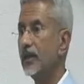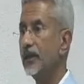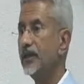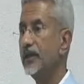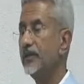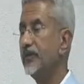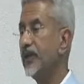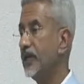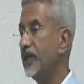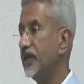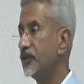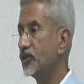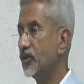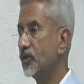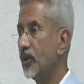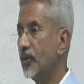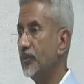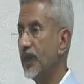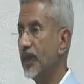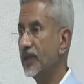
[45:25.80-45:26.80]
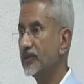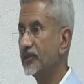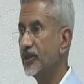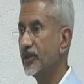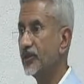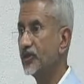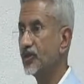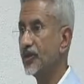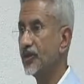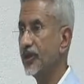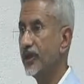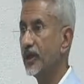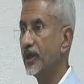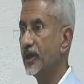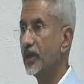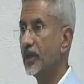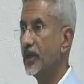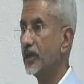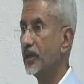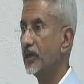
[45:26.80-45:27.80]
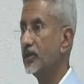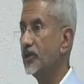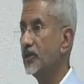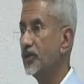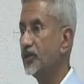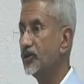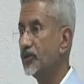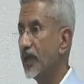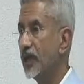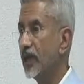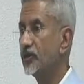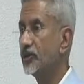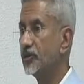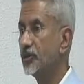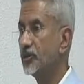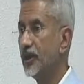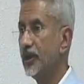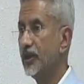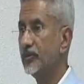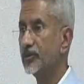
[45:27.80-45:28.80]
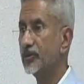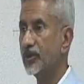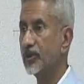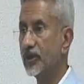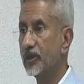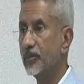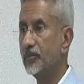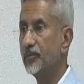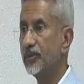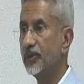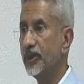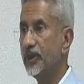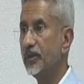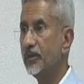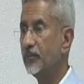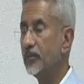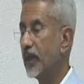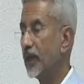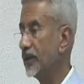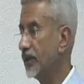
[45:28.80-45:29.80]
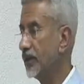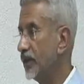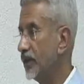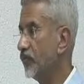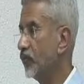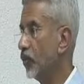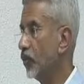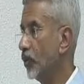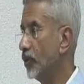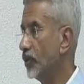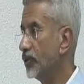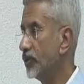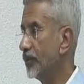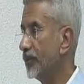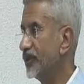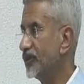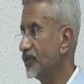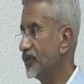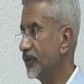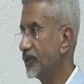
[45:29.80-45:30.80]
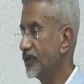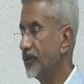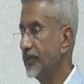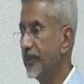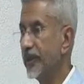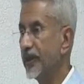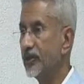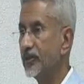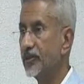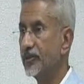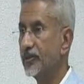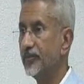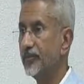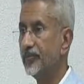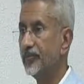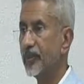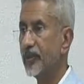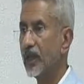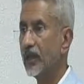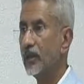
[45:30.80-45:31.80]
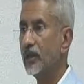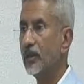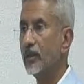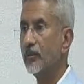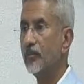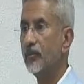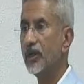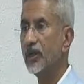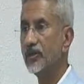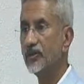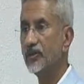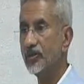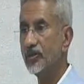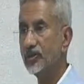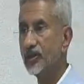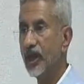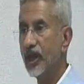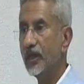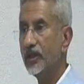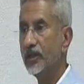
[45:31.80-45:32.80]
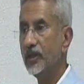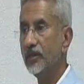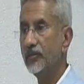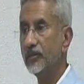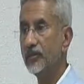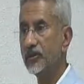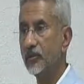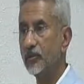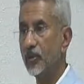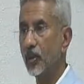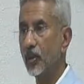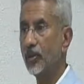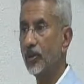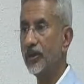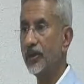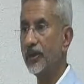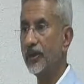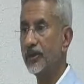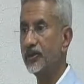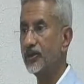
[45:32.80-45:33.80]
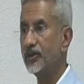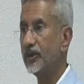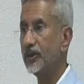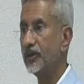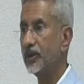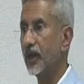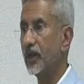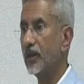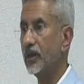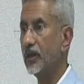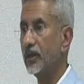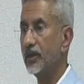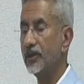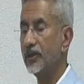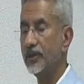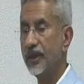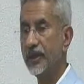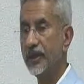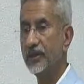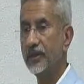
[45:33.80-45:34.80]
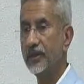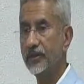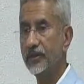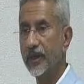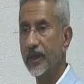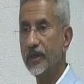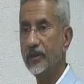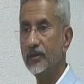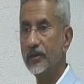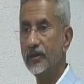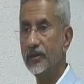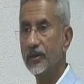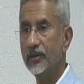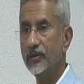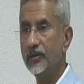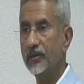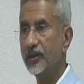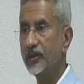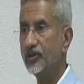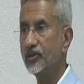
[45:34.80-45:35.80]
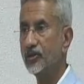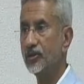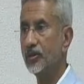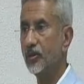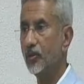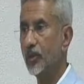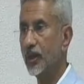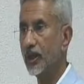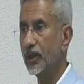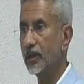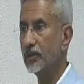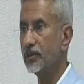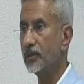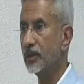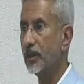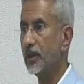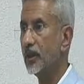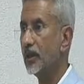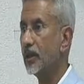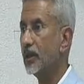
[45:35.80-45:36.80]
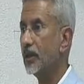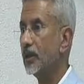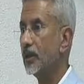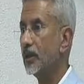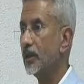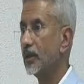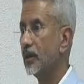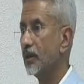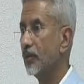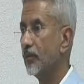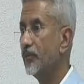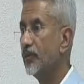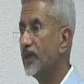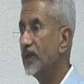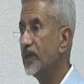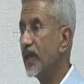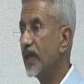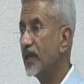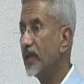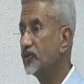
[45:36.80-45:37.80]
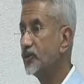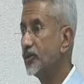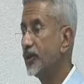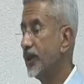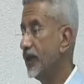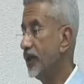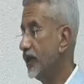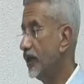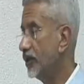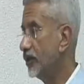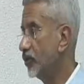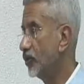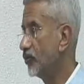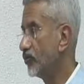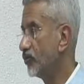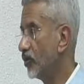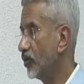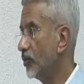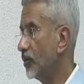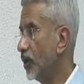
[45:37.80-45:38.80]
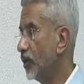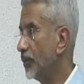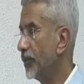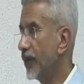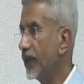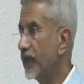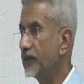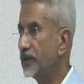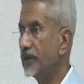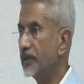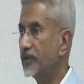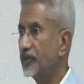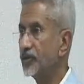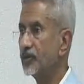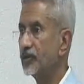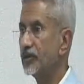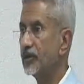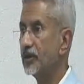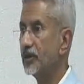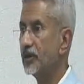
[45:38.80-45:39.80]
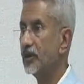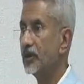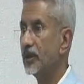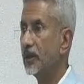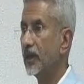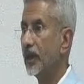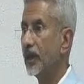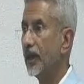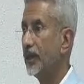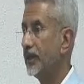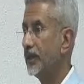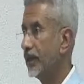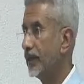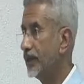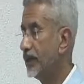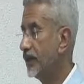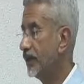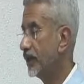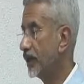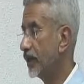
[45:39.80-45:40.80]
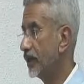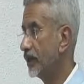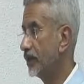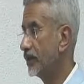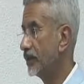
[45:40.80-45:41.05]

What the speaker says: Given its complex history, this naturally was accompanied by an involved domestic debate. But a society with a broader agenda, taking greater interest in the world, will naturally look for more partners. And India,